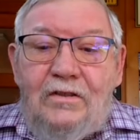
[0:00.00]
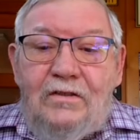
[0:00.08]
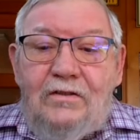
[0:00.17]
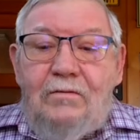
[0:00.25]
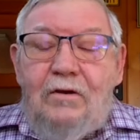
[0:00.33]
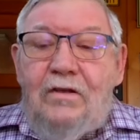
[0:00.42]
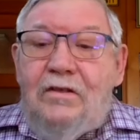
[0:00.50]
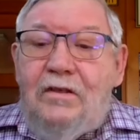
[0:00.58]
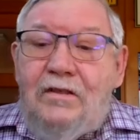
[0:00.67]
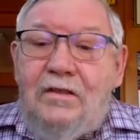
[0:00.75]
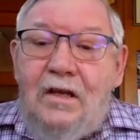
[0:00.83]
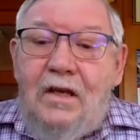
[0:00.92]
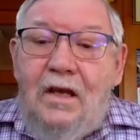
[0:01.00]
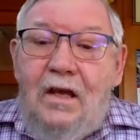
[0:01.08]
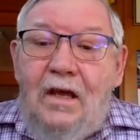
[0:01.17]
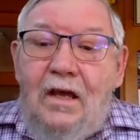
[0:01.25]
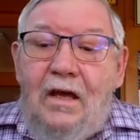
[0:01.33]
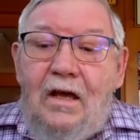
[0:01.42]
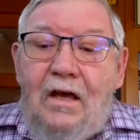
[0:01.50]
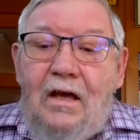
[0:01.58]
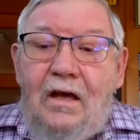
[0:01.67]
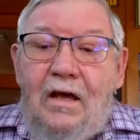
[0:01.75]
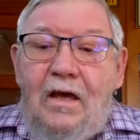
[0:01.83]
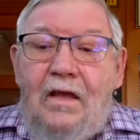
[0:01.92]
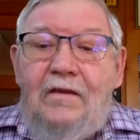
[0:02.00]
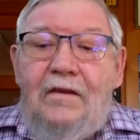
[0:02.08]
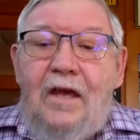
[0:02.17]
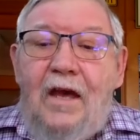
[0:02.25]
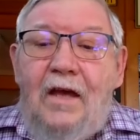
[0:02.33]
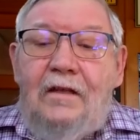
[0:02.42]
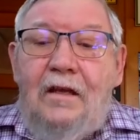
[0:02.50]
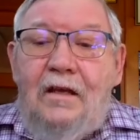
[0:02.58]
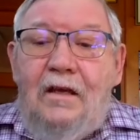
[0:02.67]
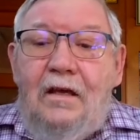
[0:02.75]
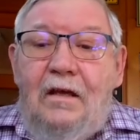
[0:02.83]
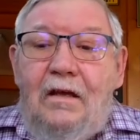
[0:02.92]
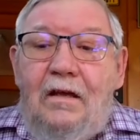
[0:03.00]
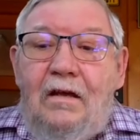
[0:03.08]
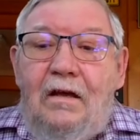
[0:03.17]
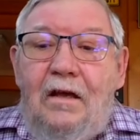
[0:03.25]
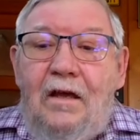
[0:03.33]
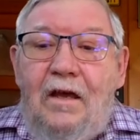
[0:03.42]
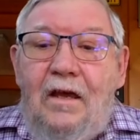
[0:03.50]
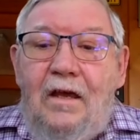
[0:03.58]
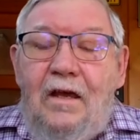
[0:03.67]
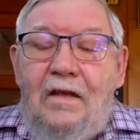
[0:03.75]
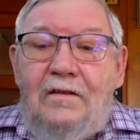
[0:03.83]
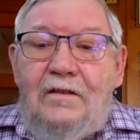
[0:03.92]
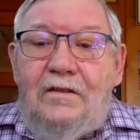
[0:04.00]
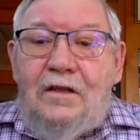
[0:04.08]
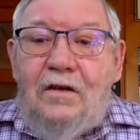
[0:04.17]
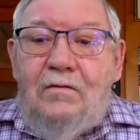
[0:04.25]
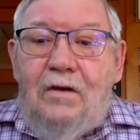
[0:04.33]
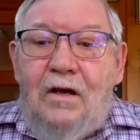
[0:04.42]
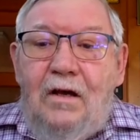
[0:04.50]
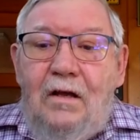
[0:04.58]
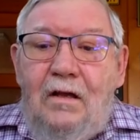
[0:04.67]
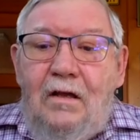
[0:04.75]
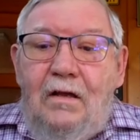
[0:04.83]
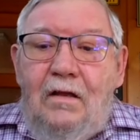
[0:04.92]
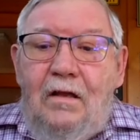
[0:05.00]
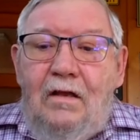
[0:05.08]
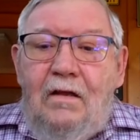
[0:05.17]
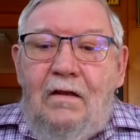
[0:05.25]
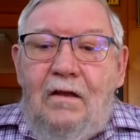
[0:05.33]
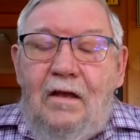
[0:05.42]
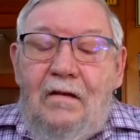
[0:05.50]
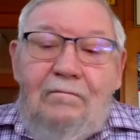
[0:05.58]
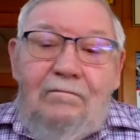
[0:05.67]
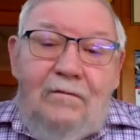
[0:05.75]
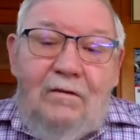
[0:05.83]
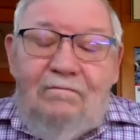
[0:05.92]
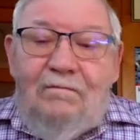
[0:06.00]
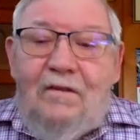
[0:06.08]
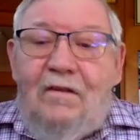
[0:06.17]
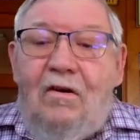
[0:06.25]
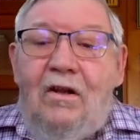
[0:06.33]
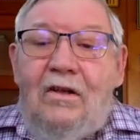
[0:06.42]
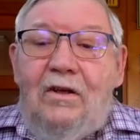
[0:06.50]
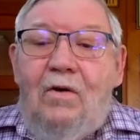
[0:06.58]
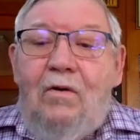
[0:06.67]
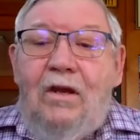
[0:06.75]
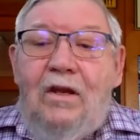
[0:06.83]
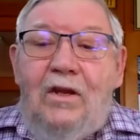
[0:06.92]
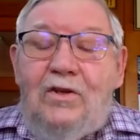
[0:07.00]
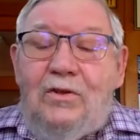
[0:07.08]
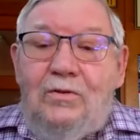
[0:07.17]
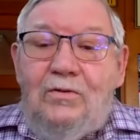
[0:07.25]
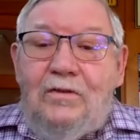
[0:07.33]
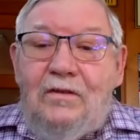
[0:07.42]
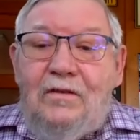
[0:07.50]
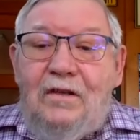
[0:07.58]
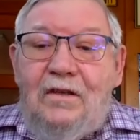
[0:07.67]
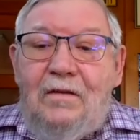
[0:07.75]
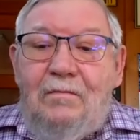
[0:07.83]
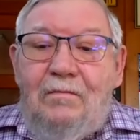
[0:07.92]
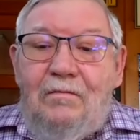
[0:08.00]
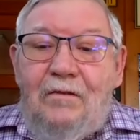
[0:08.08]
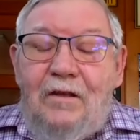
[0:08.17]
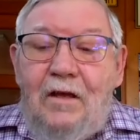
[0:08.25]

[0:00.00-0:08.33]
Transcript: situations uh, and that, uh, and so and ongoing issues in the